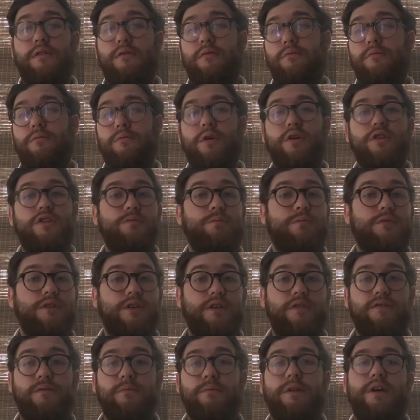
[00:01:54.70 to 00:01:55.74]
multiple
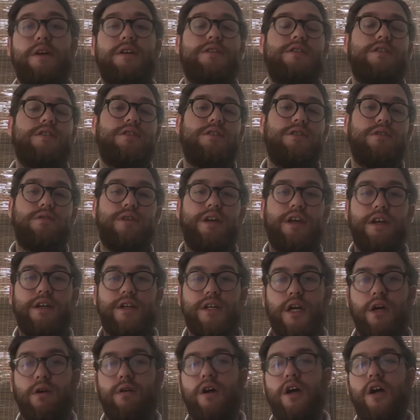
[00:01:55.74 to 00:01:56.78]
different places. You can't
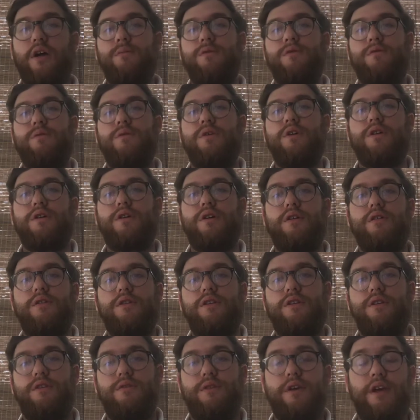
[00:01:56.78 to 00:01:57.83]
go home and work on
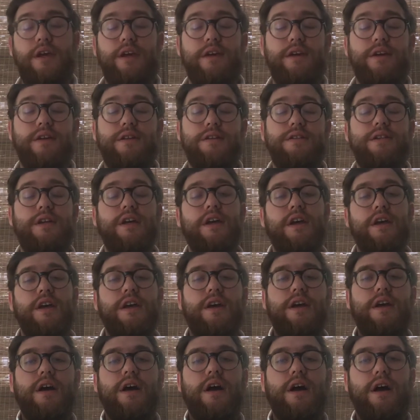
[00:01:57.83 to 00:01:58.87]
it. You can't
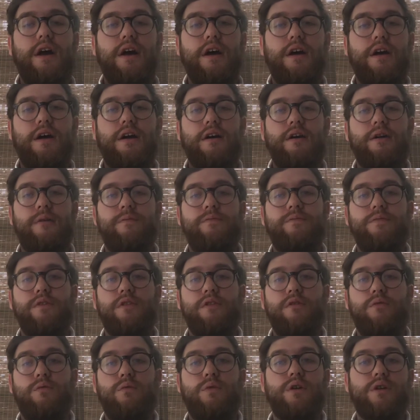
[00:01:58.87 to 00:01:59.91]

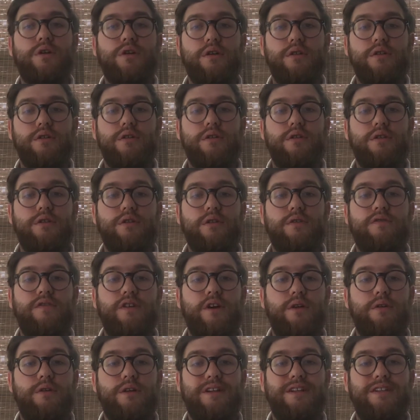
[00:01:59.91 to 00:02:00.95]
work on it on your
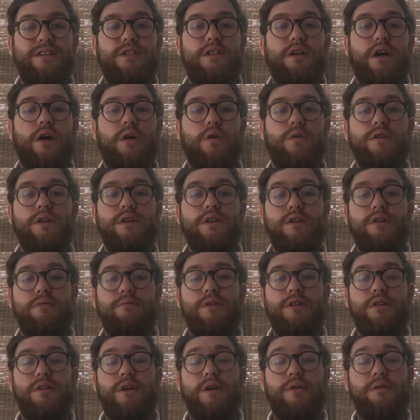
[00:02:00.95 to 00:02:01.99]
phone. It is only going to
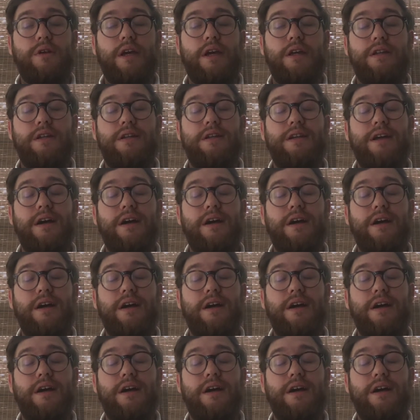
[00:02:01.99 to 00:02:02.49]
be located